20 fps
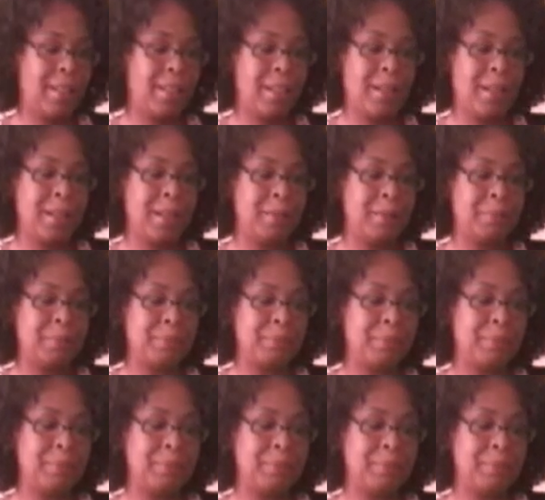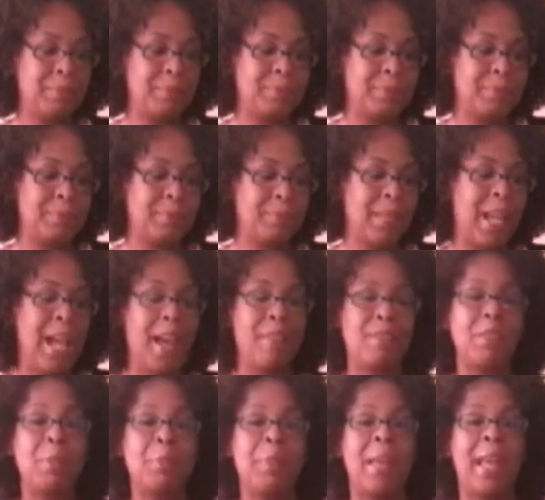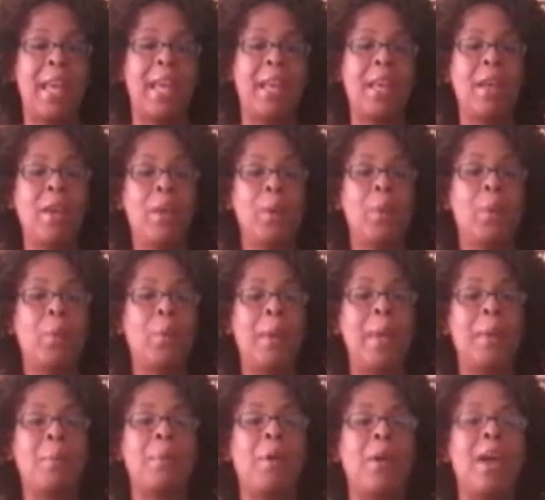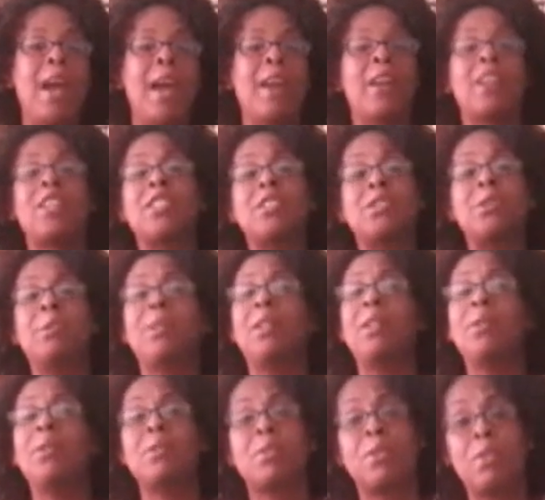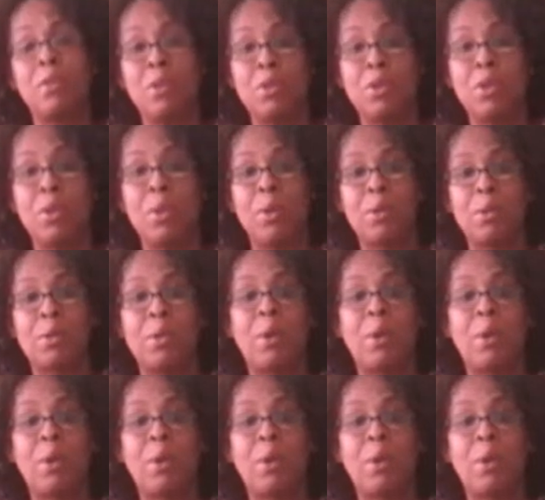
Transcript: um, not have to pay way more higher because student loans are no joke.